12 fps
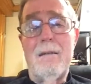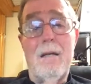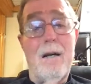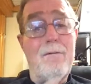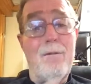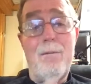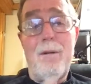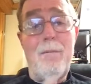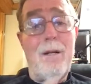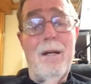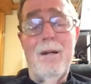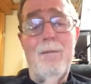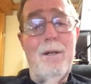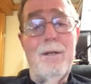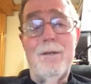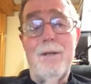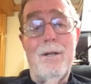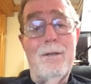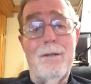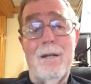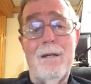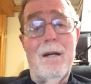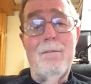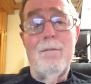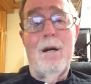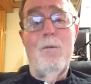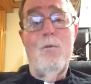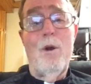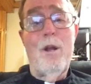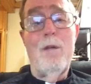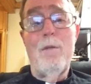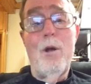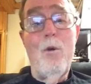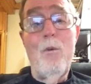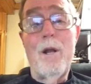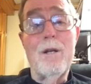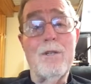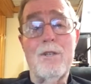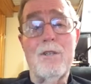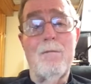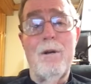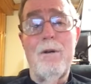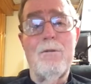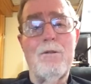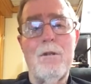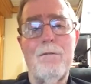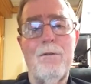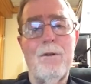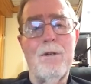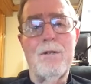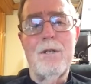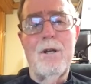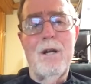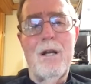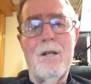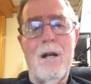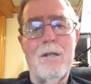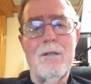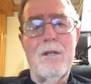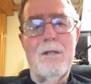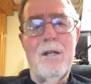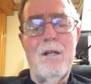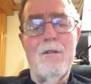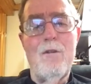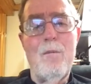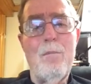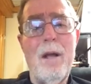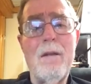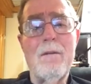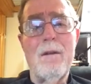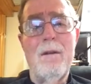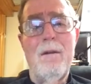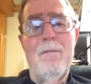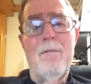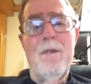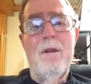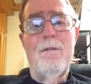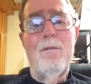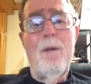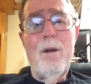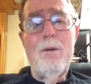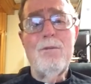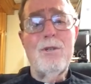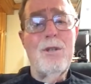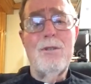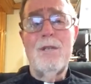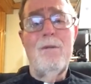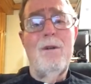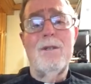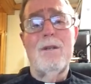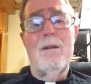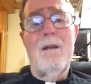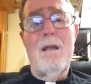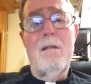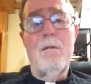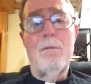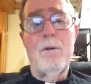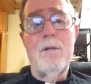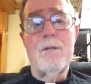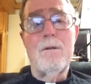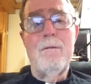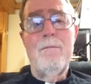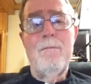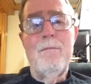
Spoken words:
God forbid me, I don't mean to judge. I'm working on my own weaknesses and my own sinfulness, and I constantly need to repent for my own sins, even as a Catholic priest.